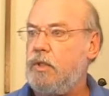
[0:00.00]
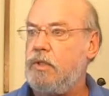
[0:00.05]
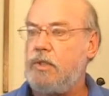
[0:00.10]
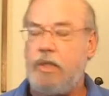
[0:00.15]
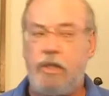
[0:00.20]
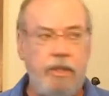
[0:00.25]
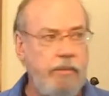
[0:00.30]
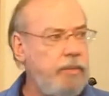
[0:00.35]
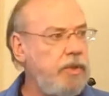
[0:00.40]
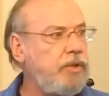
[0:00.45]
He
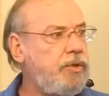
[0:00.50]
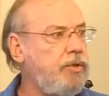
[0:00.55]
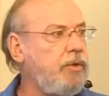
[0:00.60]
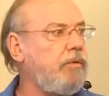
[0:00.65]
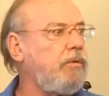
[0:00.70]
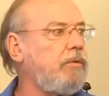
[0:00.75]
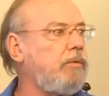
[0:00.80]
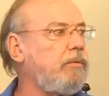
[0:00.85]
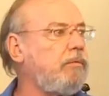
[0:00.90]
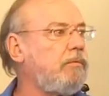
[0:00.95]
said, let me
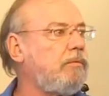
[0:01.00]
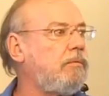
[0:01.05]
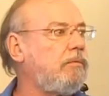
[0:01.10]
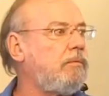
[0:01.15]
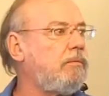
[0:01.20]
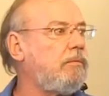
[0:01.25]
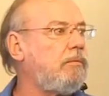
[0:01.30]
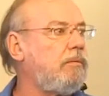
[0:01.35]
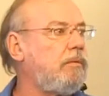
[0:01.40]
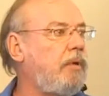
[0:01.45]
show you.
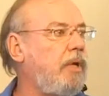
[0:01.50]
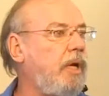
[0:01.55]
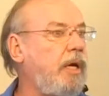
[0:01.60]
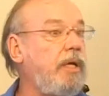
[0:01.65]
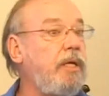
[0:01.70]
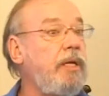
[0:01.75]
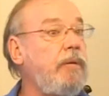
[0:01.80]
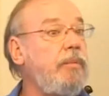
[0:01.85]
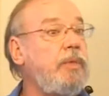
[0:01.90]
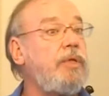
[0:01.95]

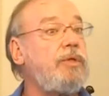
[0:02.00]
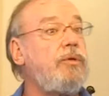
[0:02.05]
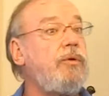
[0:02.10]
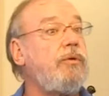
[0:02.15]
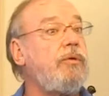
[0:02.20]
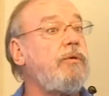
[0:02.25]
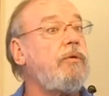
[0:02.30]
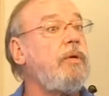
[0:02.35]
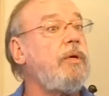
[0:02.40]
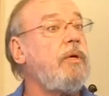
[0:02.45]
And let me
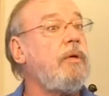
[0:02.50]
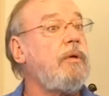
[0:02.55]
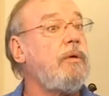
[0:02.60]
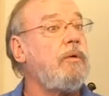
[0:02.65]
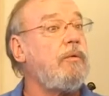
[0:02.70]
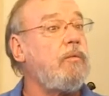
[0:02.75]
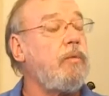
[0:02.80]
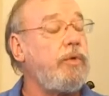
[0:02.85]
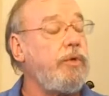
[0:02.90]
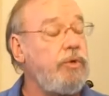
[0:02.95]
show you
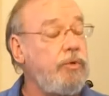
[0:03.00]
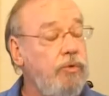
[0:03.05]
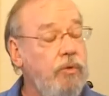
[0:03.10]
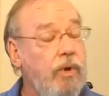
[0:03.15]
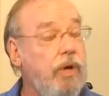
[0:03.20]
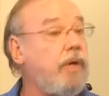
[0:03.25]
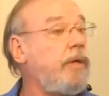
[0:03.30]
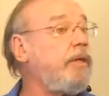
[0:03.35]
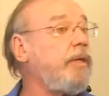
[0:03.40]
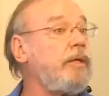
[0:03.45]
where
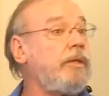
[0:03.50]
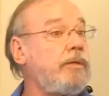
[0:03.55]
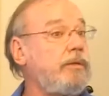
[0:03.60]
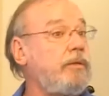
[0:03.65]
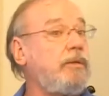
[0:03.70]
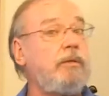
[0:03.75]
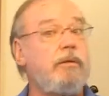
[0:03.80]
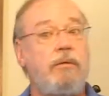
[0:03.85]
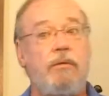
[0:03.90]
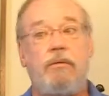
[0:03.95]
you are in
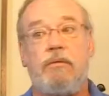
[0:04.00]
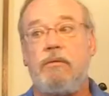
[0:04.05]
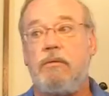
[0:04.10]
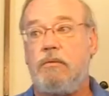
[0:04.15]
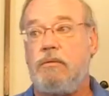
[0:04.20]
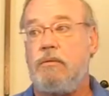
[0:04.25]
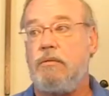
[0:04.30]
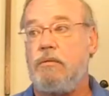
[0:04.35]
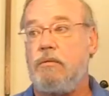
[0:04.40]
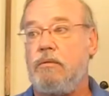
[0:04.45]
this.
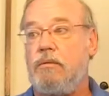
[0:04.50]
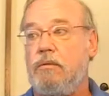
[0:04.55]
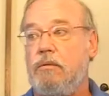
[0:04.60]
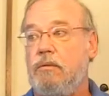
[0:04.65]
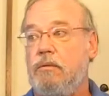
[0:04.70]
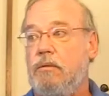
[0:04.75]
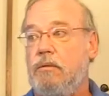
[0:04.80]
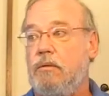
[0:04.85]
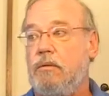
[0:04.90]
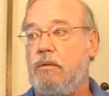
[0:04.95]

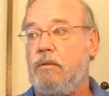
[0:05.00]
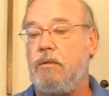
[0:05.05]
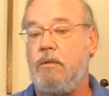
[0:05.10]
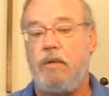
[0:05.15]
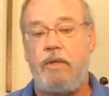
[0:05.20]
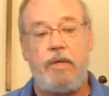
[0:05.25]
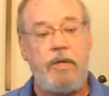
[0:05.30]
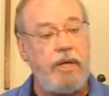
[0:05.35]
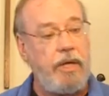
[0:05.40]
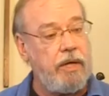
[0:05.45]

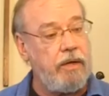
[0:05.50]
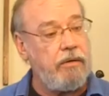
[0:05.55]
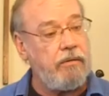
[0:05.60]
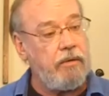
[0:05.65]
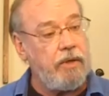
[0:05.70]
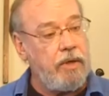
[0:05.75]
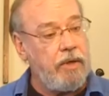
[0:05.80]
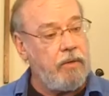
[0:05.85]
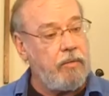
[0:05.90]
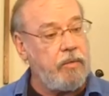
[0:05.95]
And
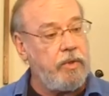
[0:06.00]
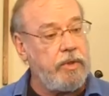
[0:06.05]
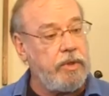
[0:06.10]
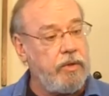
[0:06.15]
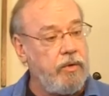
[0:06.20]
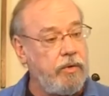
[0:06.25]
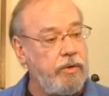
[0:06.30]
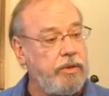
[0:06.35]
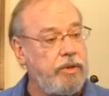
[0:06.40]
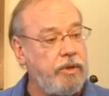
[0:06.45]
how we're
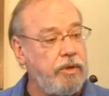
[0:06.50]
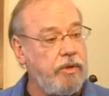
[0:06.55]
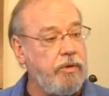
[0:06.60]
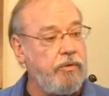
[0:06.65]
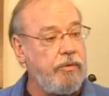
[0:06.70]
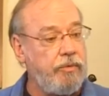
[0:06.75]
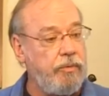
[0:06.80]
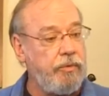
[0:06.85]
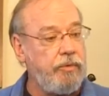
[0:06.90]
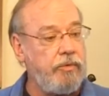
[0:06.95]
going to
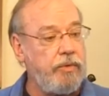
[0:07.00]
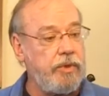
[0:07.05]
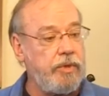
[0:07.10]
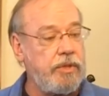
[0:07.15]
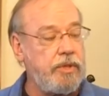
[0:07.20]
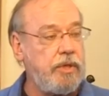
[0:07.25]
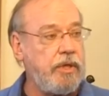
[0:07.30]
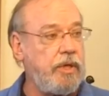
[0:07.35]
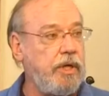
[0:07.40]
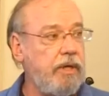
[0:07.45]
go through
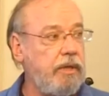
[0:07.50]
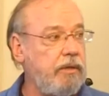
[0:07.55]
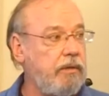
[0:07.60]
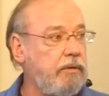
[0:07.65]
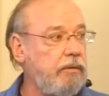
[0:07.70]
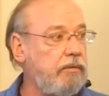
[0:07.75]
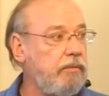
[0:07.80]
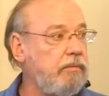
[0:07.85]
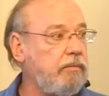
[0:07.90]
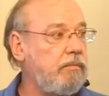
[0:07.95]
this
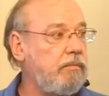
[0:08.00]
together.